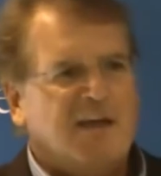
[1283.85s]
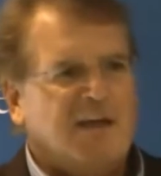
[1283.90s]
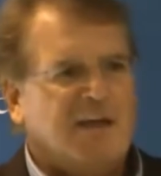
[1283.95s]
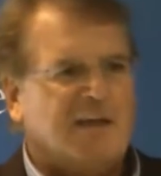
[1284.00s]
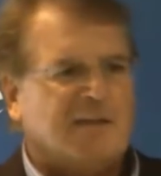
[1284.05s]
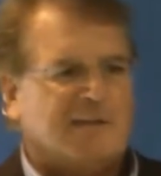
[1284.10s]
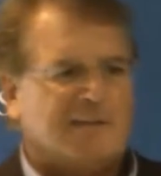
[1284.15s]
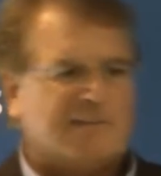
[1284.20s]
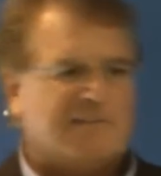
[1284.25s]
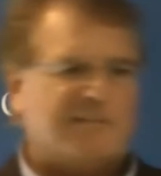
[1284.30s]

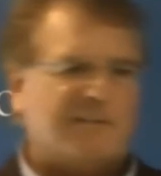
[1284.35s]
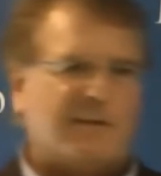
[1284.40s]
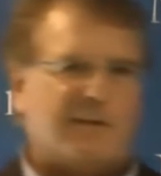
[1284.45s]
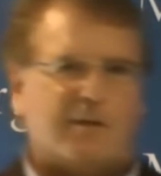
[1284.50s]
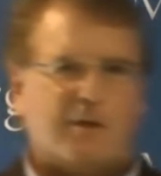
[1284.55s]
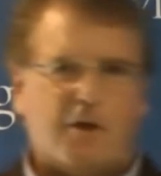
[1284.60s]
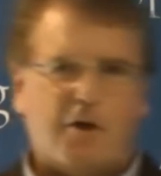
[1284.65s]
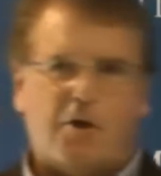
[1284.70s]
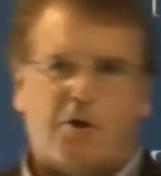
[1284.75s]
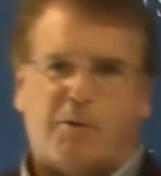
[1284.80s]
And the
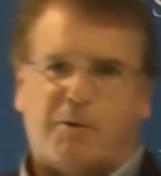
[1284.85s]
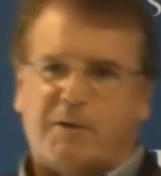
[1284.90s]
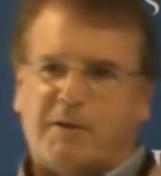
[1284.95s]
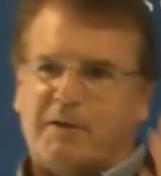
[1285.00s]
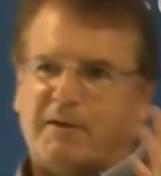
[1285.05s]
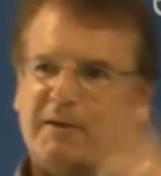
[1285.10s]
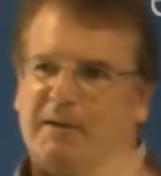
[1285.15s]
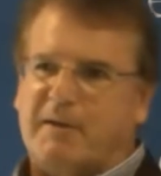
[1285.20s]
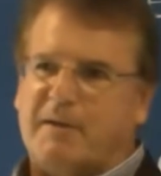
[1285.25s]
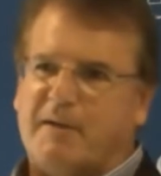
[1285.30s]
CEO,
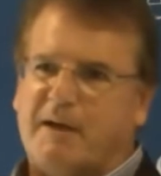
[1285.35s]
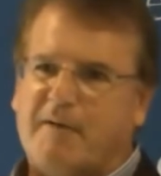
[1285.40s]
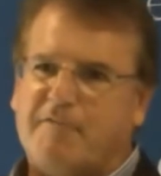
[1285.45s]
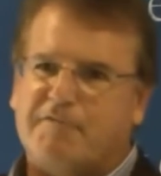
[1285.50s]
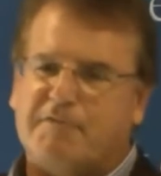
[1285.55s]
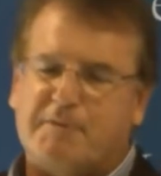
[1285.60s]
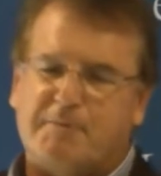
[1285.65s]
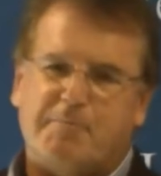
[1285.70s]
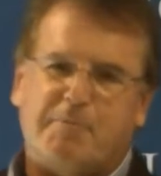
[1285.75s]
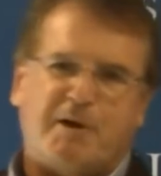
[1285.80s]
he
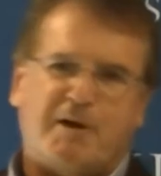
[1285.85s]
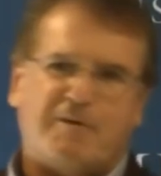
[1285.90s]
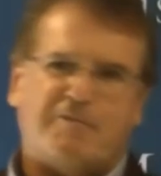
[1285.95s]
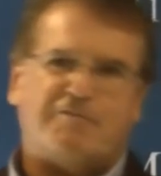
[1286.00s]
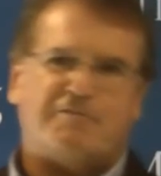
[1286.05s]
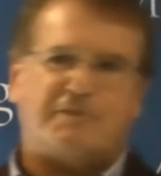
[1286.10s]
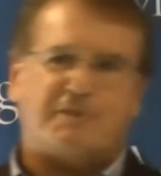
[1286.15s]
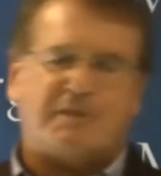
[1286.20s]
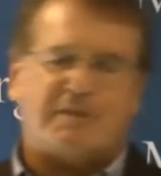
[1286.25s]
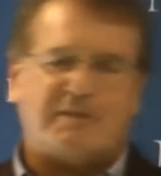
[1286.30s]
huffed and
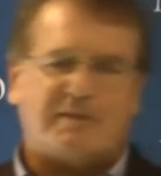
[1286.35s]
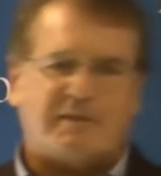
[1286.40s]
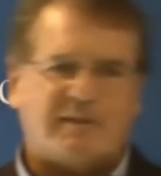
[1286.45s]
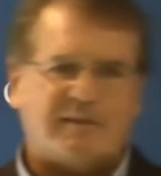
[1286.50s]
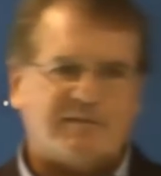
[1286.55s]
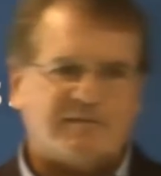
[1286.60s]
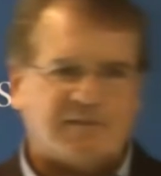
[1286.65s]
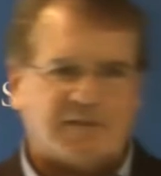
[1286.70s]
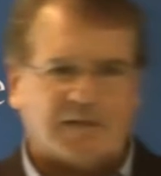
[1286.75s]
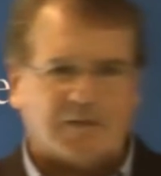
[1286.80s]
puffed, and he
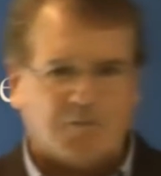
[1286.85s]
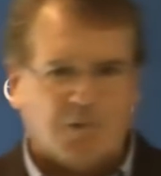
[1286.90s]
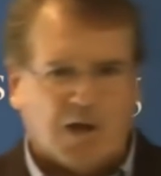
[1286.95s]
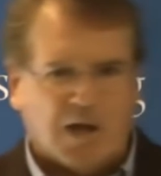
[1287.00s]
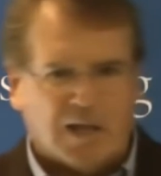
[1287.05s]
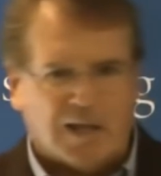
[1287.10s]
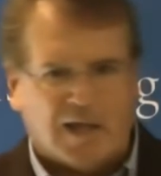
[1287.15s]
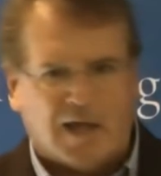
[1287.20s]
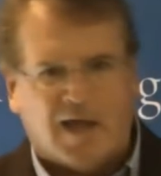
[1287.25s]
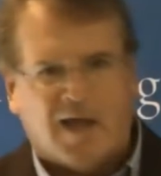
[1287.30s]
said,
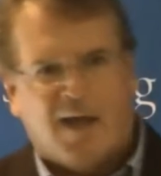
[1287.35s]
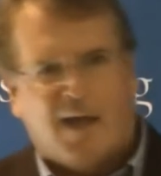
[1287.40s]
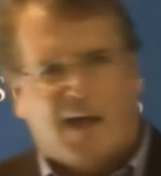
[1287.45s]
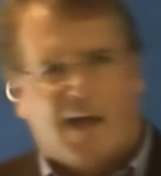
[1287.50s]
well,